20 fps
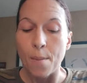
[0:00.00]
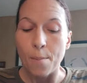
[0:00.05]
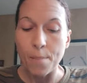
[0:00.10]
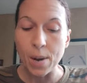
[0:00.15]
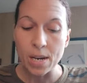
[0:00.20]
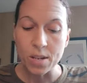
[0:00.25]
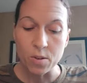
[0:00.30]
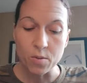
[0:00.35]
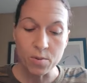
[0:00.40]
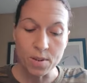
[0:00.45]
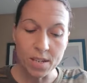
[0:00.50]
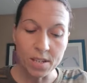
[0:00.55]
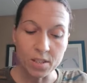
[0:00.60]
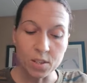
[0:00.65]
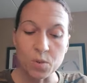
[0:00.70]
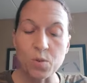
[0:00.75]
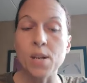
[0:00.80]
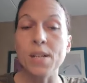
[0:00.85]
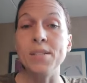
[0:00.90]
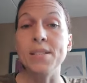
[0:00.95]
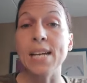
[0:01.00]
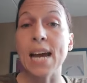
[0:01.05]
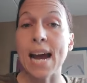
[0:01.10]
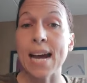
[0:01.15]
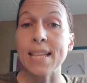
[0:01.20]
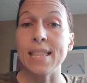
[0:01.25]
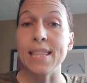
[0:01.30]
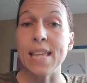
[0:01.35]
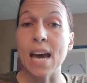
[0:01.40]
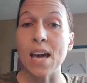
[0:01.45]
But you need to
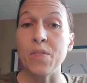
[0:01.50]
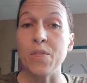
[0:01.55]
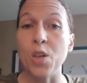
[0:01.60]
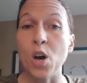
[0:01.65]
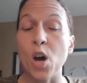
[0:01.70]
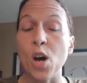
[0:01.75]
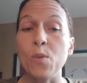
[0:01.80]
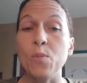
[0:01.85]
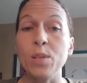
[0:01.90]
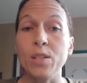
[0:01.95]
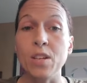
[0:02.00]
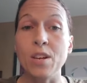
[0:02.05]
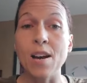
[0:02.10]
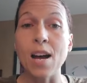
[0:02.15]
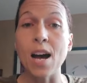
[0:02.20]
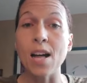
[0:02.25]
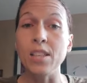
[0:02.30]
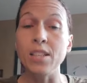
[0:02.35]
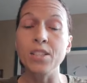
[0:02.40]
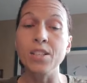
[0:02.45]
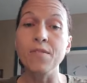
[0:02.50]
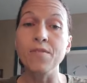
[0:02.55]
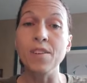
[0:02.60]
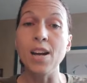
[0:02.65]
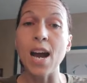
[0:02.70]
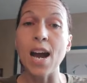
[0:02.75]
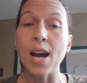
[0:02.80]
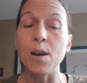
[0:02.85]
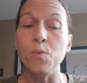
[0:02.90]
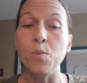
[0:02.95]
attack that thought with the knowledge of
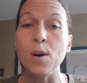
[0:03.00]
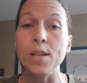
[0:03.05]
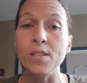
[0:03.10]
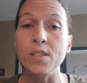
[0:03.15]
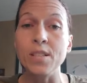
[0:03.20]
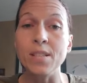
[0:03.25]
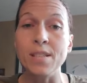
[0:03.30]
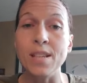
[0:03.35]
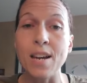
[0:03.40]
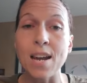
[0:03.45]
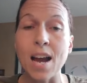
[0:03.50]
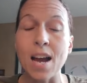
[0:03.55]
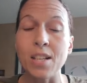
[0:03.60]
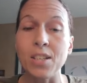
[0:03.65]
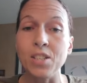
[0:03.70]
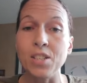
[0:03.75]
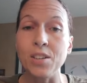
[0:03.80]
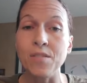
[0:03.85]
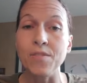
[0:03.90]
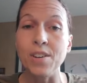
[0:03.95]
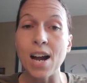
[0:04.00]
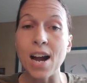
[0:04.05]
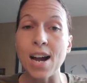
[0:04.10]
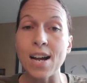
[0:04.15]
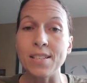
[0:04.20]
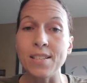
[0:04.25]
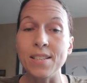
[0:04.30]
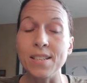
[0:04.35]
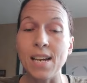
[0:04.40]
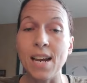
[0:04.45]
God. What does the knowledge of
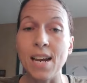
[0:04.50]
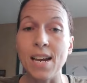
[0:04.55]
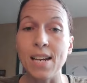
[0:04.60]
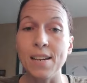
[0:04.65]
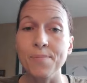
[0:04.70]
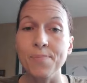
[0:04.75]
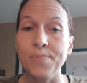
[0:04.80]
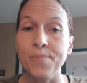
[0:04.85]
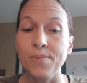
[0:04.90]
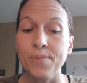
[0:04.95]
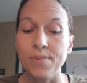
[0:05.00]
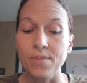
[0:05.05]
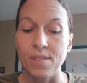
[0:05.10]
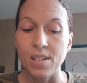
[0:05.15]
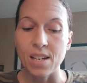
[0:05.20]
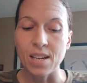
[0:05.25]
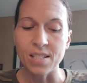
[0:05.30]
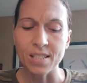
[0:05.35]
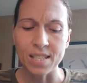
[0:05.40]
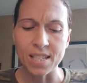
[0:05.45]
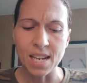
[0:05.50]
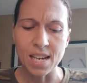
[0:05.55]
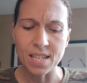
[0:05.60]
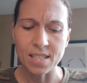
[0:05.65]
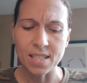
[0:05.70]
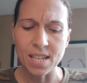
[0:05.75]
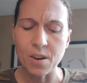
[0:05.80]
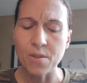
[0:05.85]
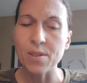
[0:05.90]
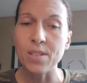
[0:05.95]
God say? It
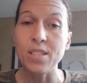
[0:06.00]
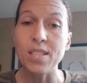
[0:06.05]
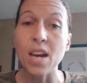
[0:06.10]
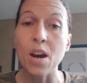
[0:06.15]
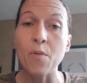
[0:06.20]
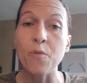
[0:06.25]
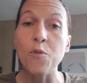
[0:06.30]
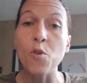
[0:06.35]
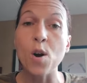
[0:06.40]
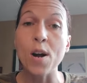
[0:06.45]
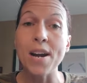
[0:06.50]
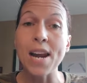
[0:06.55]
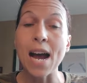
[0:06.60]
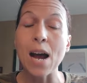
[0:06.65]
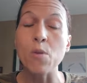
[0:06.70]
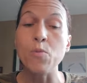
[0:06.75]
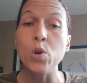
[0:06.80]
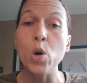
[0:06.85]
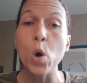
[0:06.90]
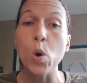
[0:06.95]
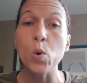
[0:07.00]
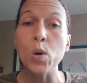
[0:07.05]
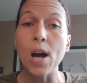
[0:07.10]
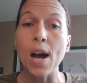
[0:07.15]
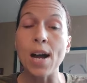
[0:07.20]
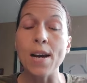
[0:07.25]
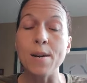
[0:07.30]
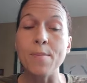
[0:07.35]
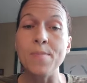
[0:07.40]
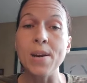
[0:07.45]
says, There is therefore now no
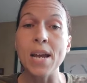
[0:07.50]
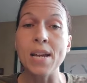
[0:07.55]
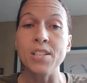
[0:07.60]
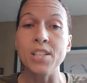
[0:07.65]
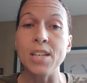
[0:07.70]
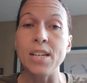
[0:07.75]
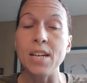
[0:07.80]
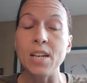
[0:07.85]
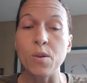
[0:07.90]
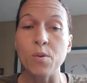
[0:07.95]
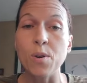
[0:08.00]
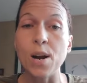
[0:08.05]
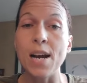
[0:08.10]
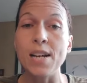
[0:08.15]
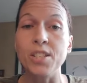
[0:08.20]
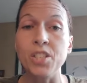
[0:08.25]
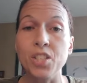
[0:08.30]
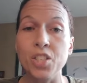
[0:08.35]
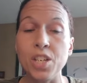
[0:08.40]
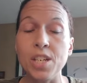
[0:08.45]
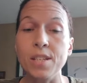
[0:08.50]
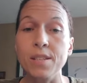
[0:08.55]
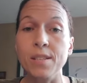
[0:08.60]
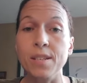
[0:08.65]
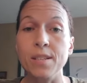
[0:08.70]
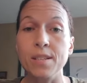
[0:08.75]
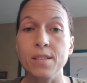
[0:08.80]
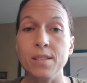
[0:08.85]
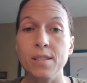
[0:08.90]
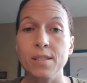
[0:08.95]
condemnation in Christ
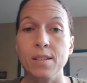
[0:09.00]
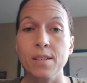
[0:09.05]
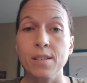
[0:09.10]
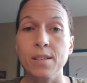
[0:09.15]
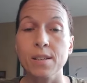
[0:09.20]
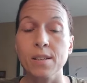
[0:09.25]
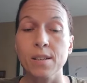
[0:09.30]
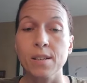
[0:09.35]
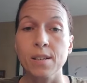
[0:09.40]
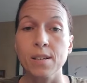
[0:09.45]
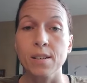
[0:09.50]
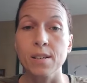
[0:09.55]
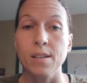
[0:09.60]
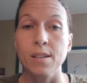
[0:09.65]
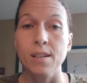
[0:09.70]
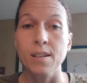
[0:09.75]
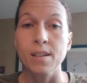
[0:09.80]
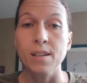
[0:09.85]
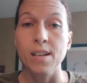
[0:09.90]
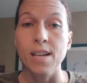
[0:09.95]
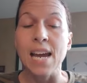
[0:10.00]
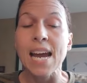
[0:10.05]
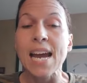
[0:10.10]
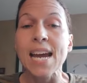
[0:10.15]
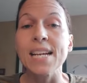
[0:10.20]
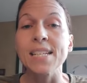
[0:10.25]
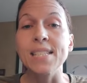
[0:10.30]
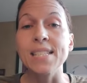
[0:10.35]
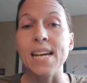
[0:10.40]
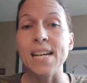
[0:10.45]
Jesus.
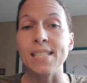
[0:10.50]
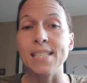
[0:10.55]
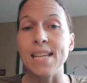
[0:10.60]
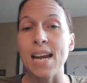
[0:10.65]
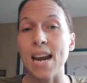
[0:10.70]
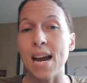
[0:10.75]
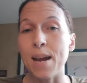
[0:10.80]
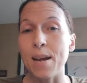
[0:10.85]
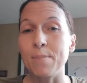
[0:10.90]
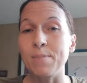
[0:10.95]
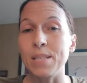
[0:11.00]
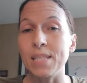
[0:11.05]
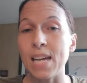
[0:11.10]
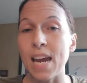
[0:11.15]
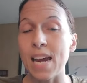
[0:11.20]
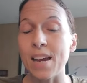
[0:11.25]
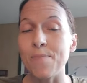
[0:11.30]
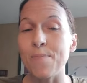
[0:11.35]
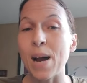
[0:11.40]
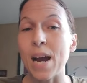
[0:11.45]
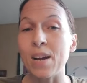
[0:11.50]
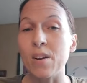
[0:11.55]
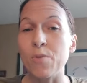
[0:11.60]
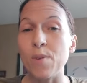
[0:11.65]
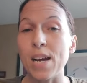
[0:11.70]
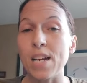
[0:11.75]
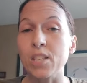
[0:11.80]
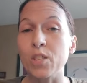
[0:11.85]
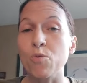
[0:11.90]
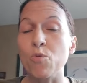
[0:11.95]
It says that I am saved by
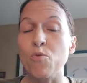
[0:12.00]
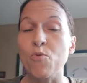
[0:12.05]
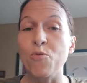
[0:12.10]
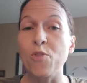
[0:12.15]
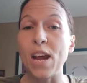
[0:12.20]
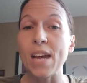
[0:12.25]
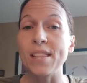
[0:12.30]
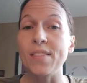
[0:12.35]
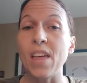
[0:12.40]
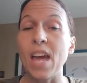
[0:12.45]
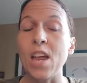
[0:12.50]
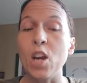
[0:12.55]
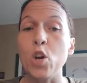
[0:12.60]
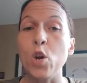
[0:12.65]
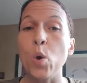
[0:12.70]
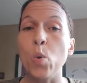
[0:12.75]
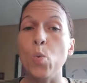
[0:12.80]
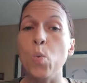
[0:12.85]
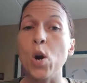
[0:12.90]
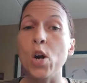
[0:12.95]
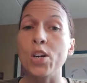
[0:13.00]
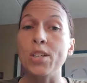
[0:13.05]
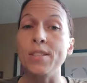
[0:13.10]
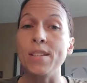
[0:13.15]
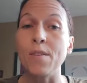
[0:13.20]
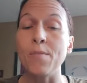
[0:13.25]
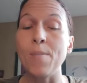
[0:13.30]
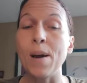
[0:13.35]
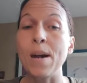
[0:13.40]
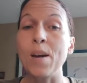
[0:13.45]
grace through faith and no works
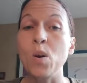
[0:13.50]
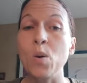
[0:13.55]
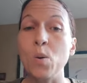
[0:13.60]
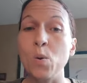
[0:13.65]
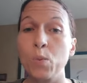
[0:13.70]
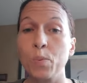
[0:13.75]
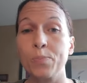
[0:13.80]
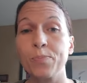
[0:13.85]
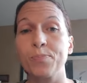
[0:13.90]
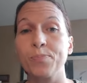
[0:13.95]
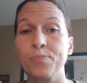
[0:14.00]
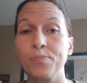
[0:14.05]
of my own.